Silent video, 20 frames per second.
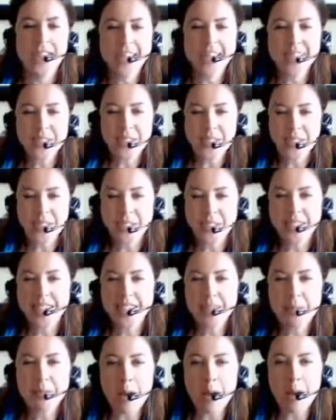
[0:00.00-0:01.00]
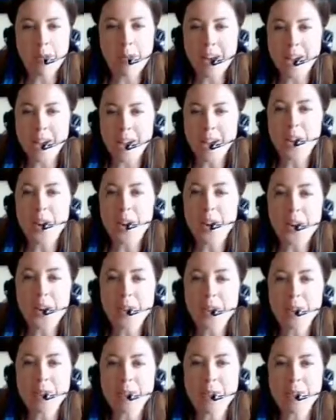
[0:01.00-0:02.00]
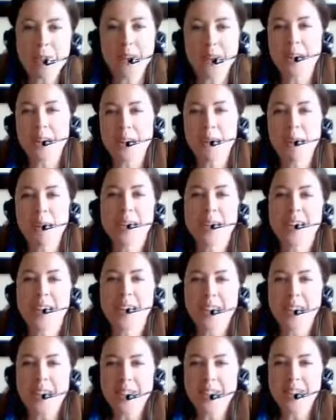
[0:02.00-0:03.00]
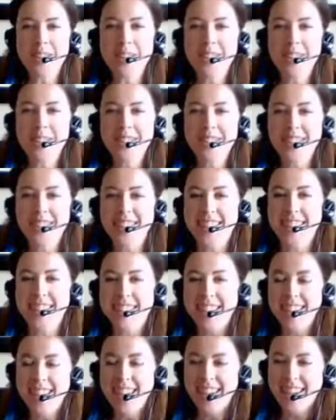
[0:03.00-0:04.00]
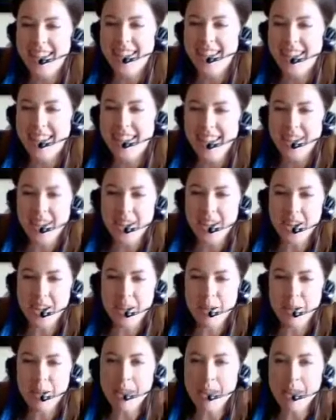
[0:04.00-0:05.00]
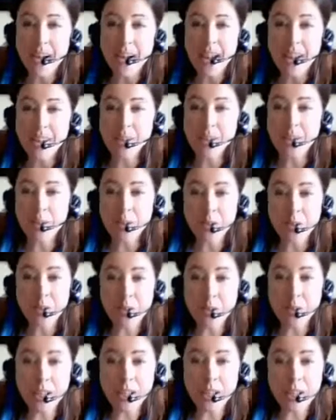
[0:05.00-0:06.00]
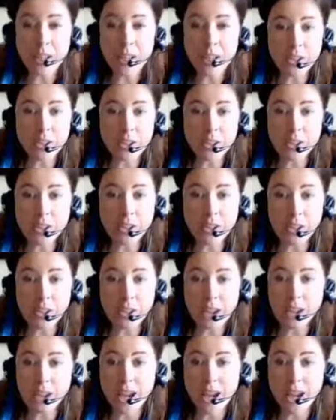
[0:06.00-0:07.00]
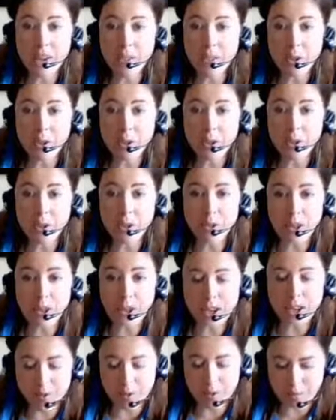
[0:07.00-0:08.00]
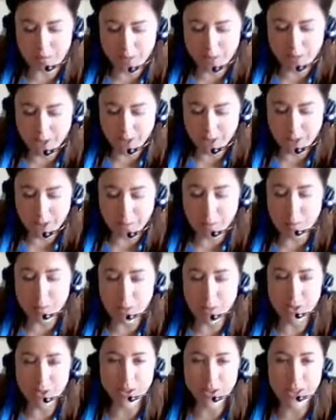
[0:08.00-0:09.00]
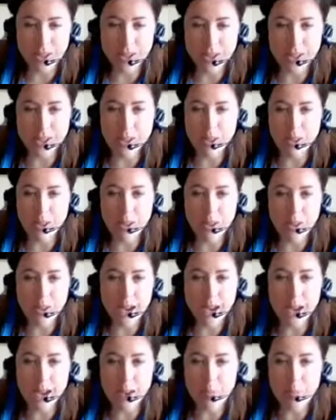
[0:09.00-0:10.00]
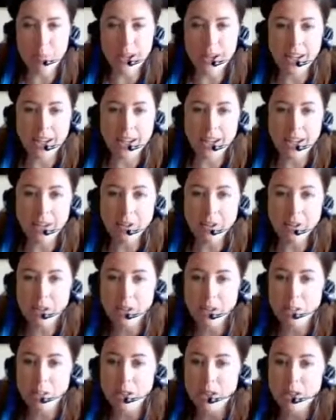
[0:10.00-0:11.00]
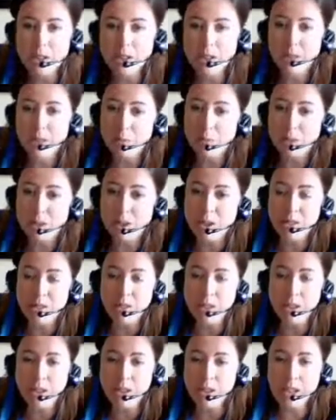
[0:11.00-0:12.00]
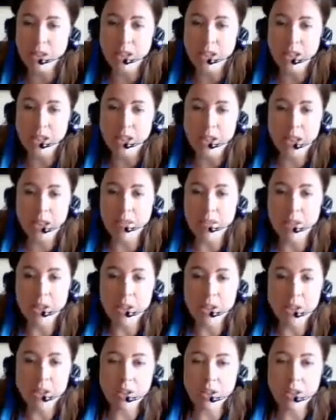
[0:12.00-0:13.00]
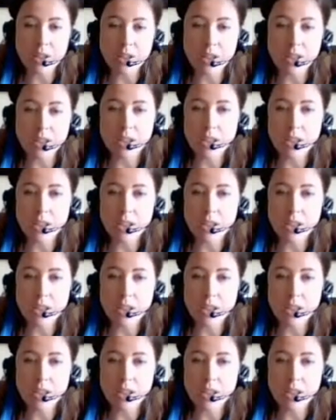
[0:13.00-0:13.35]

that's where we come. I'm not a Carto developer. Maybe James can talk about that. I know there's been a lot of new capabilities with that, but I can't really speak to it specifically because I haven't used it.